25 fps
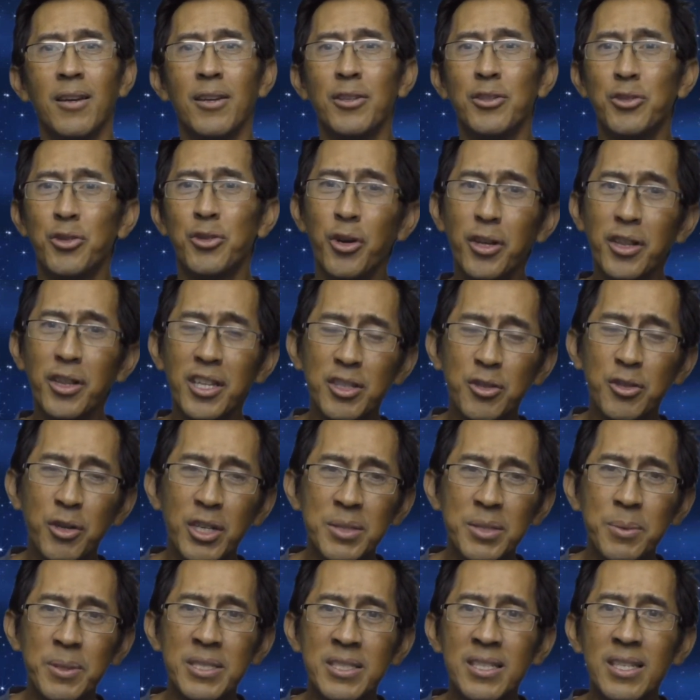during this
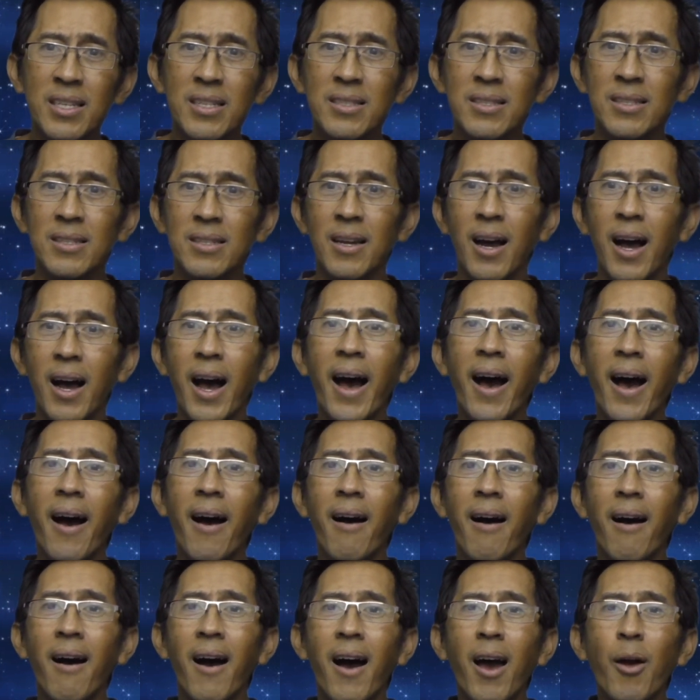Christmas season,
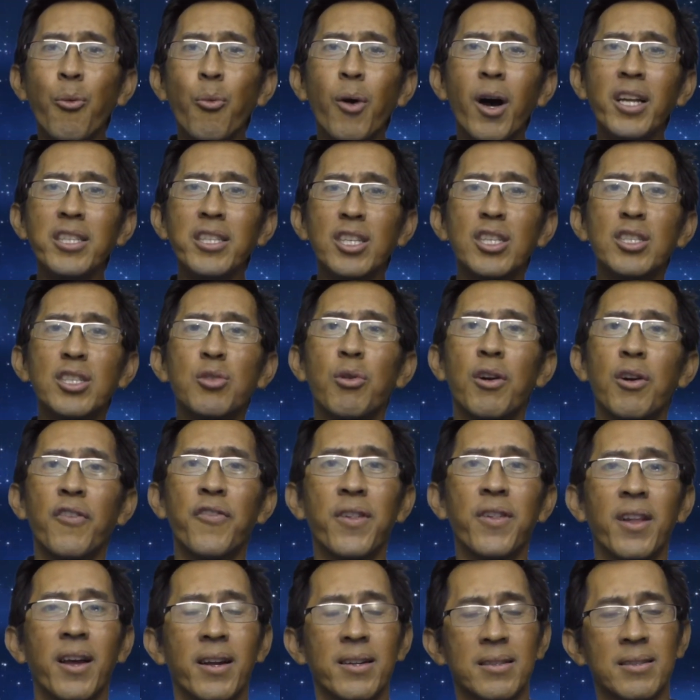I want you to
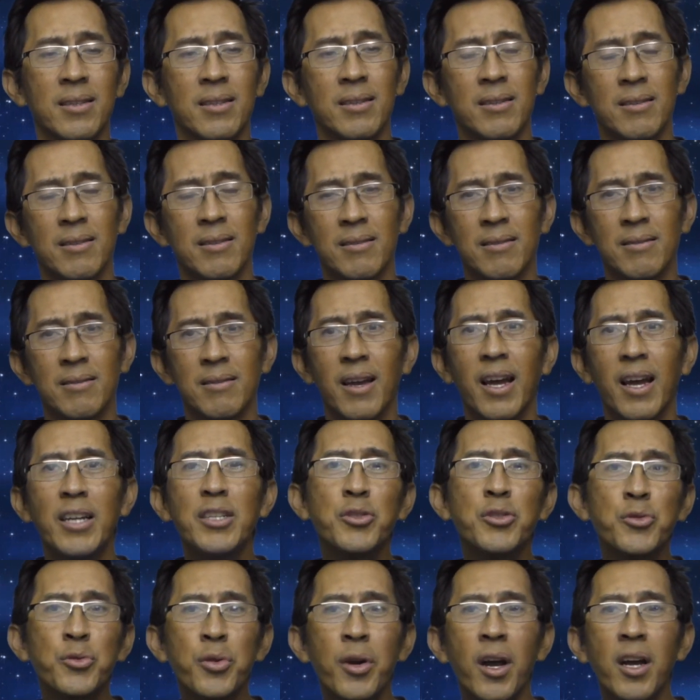reflect and
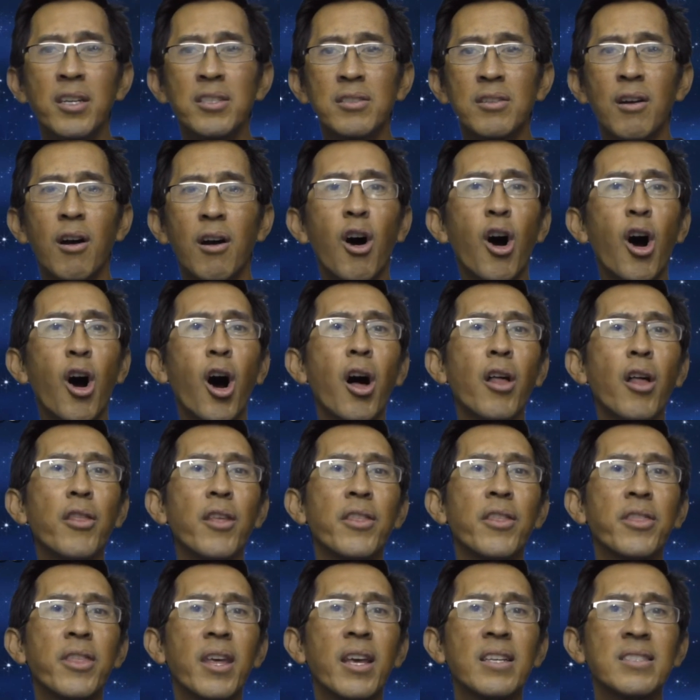treasure all the
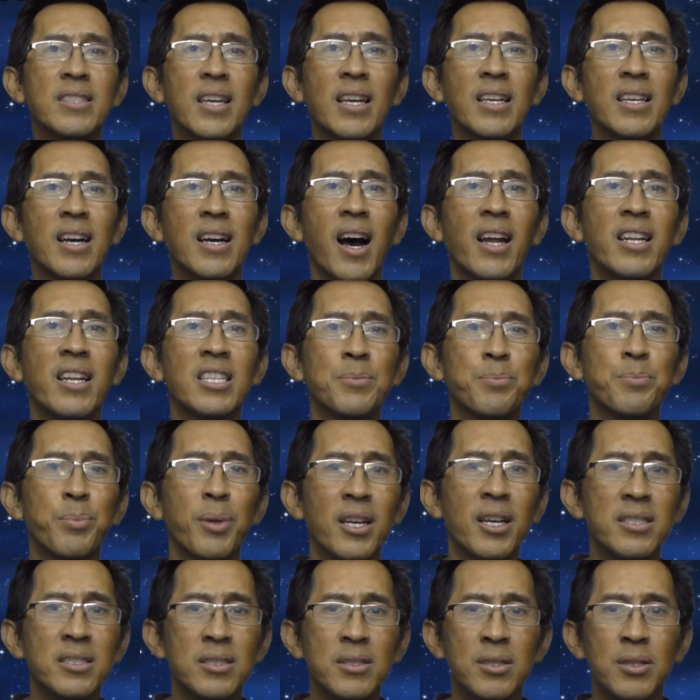things that God has
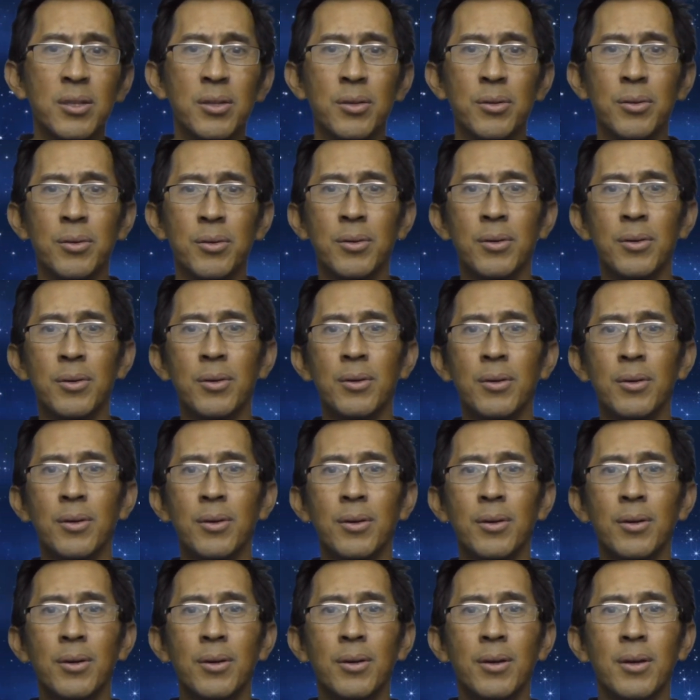blessed you
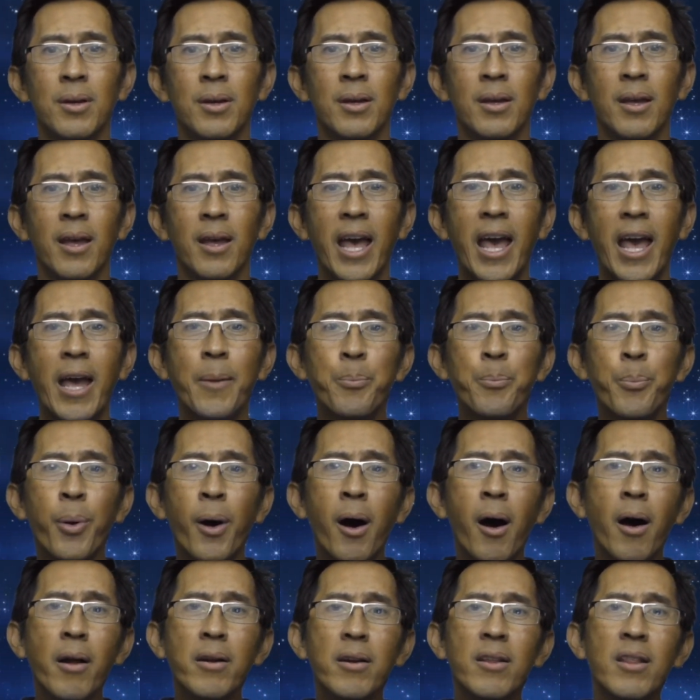and
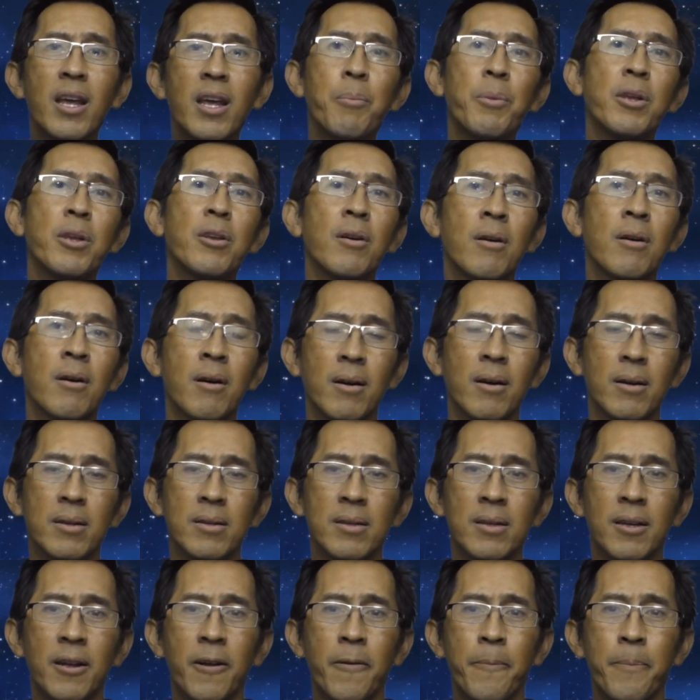ponder them in your heart.
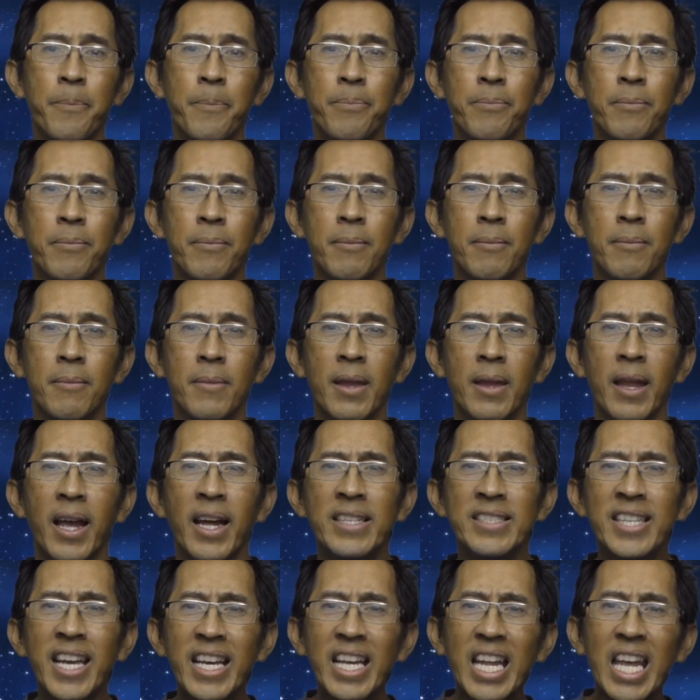
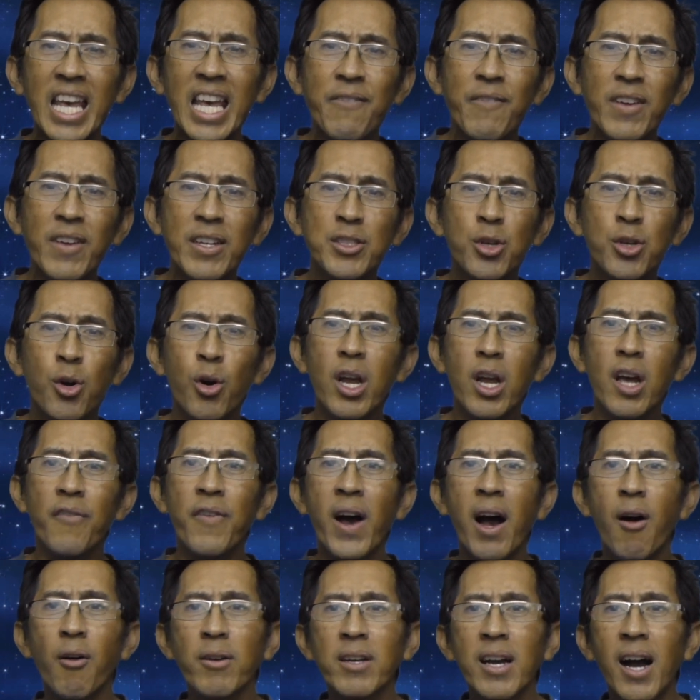Take an inventory of
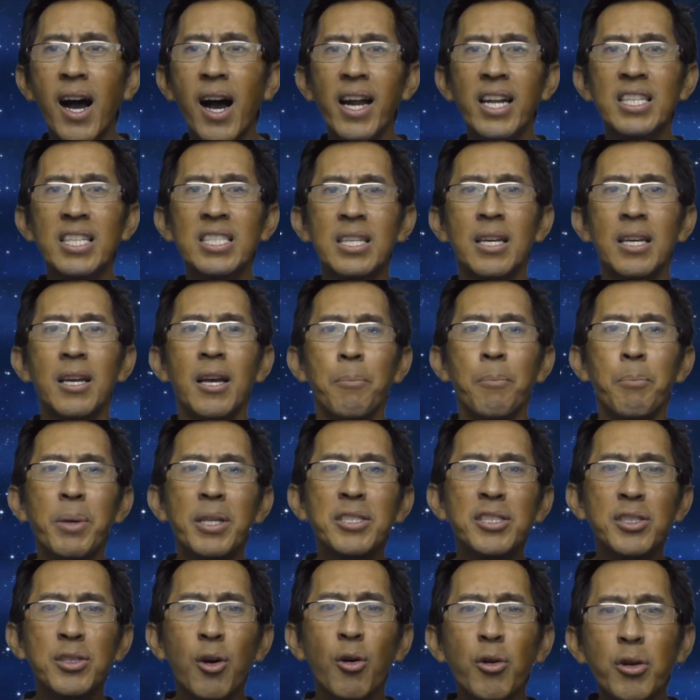how God has been
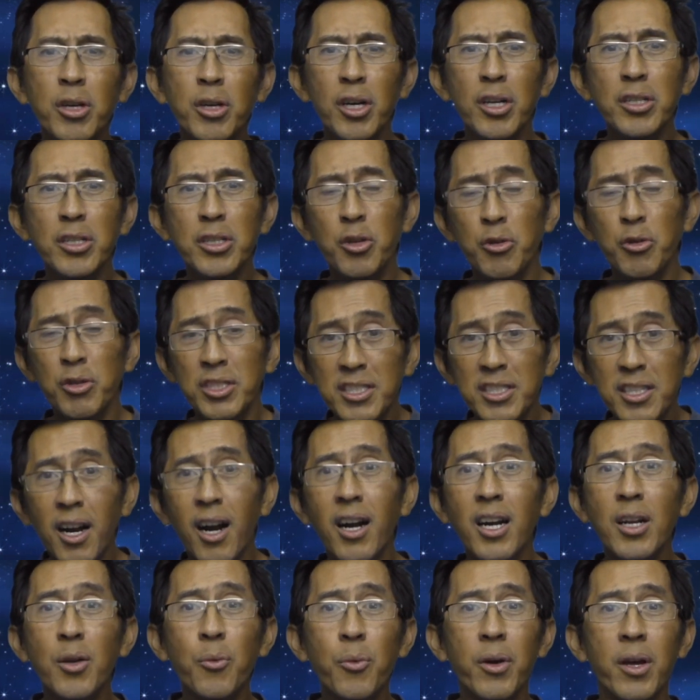so good to you,
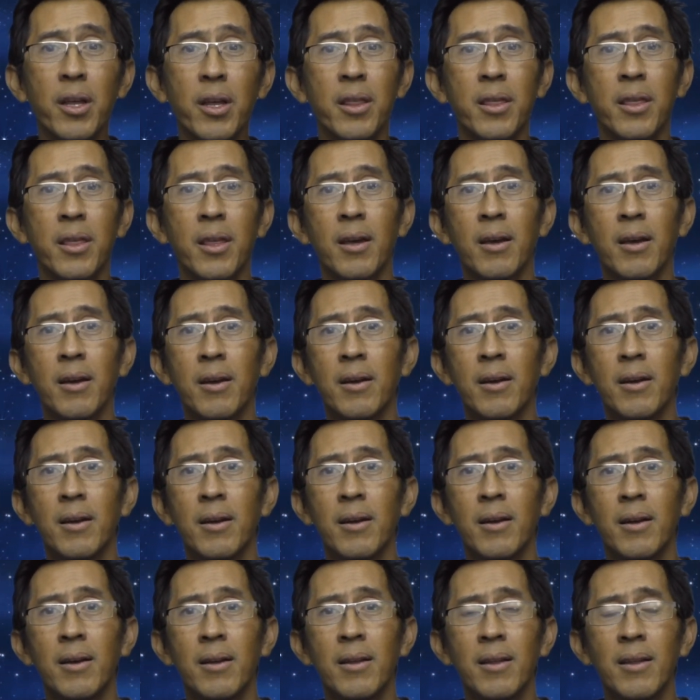starting with
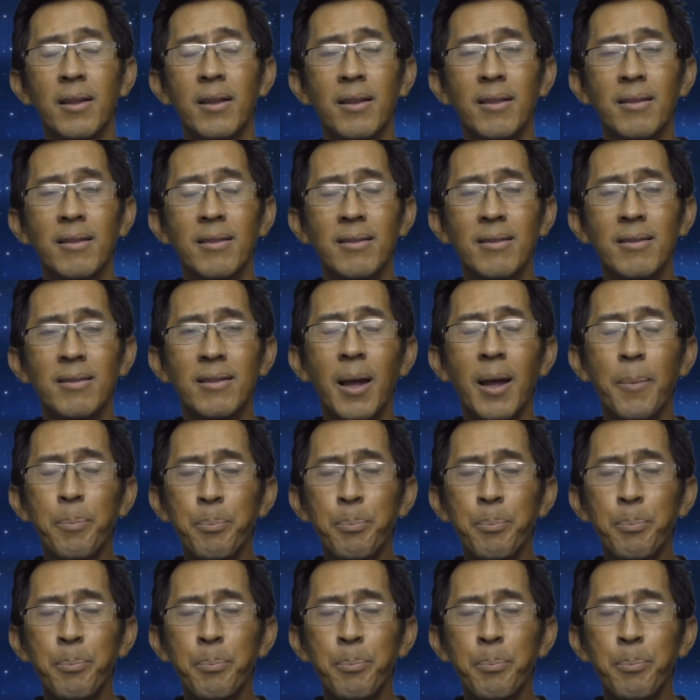that